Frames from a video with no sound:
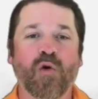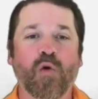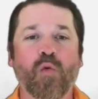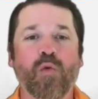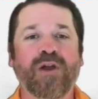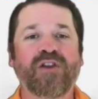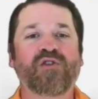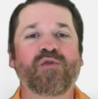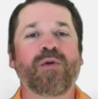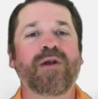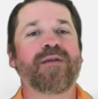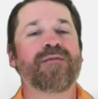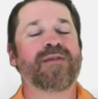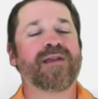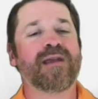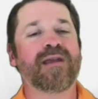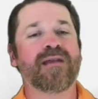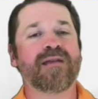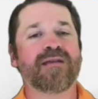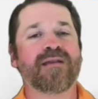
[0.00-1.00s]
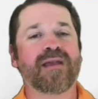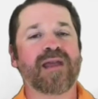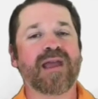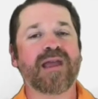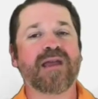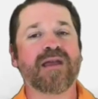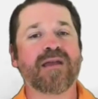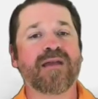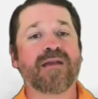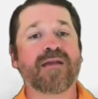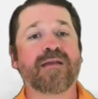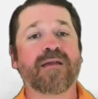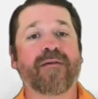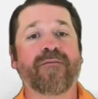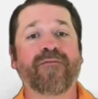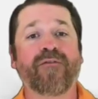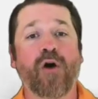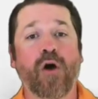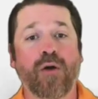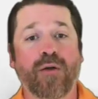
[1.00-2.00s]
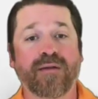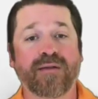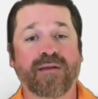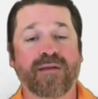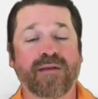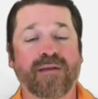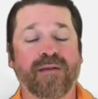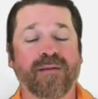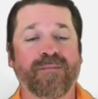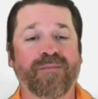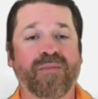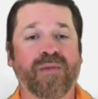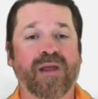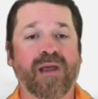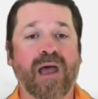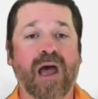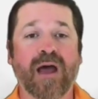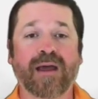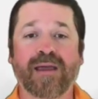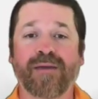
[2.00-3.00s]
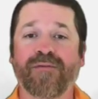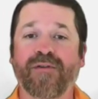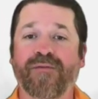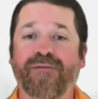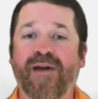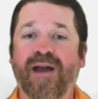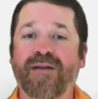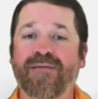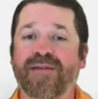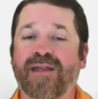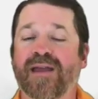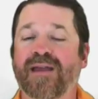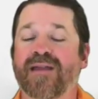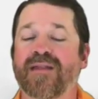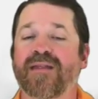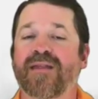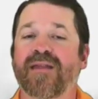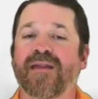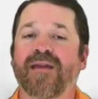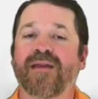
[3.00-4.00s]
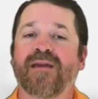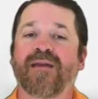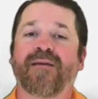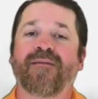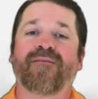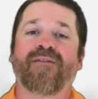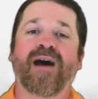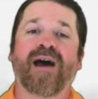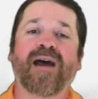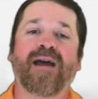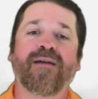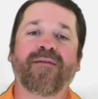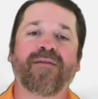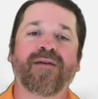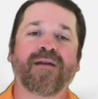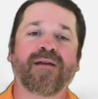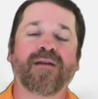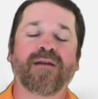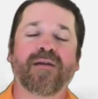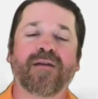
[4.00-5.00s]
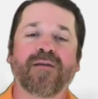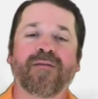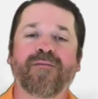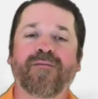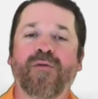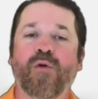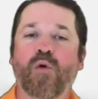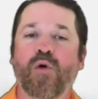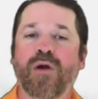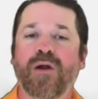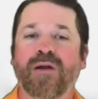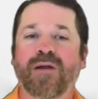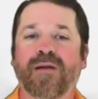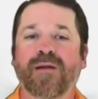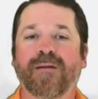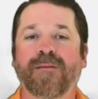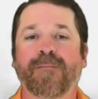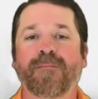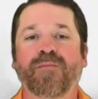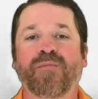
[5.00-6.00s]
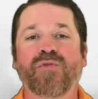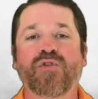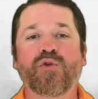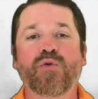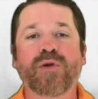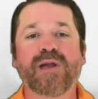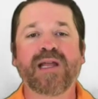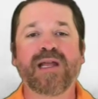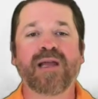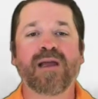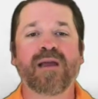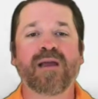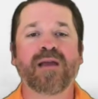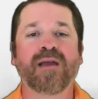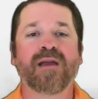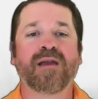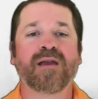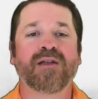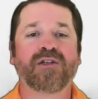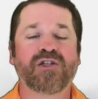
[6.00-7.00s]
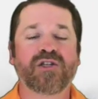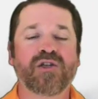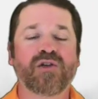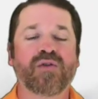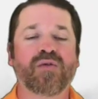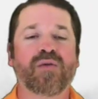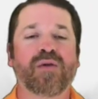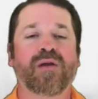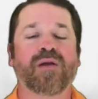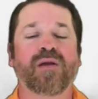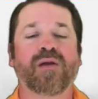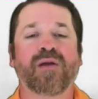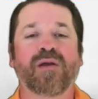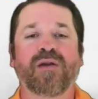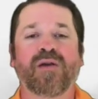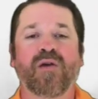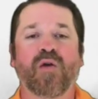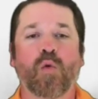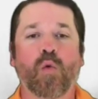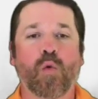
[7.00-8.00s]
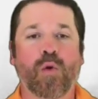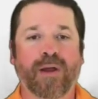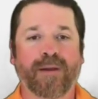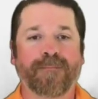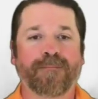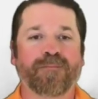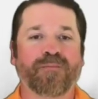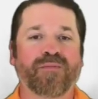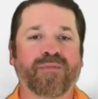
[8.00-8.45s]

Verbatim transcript: Which one of these is false? I'll give you five seconds. Five, four, three, two, one.